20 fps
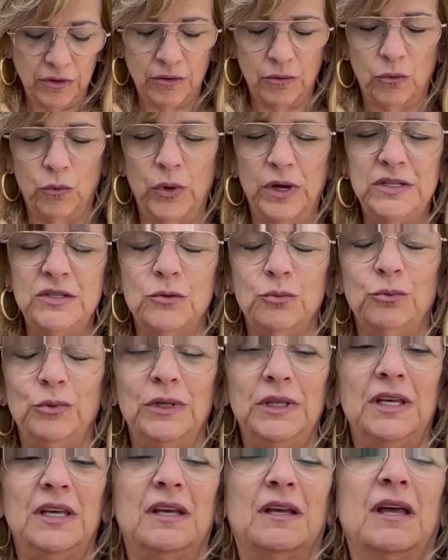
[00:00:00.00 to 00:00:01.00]
what's
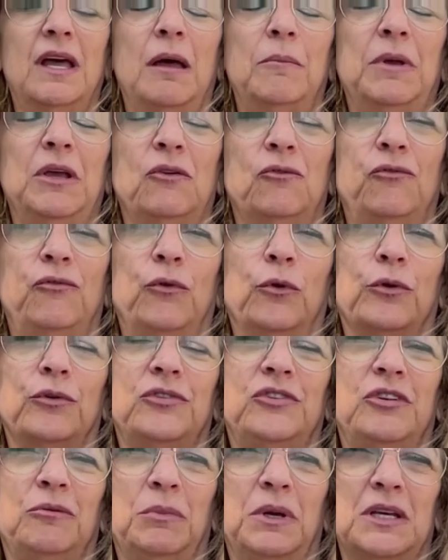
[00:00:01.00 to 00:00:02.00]
really coming
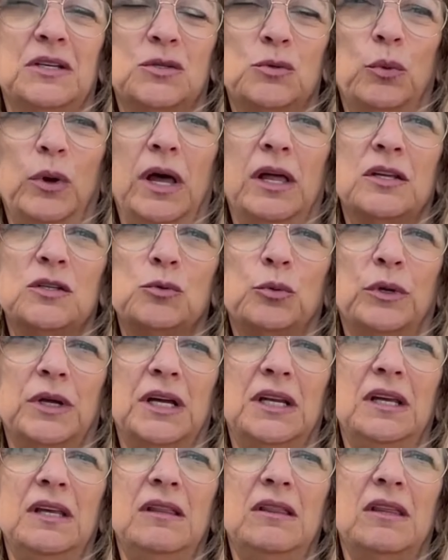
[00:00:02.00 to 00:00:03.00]
forth to me as well is we're
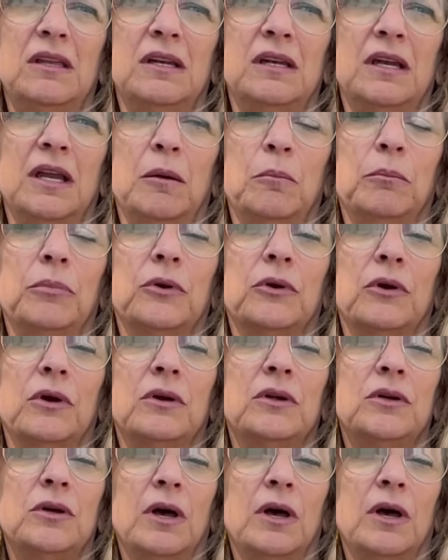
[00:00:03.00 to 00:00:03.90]
getting the number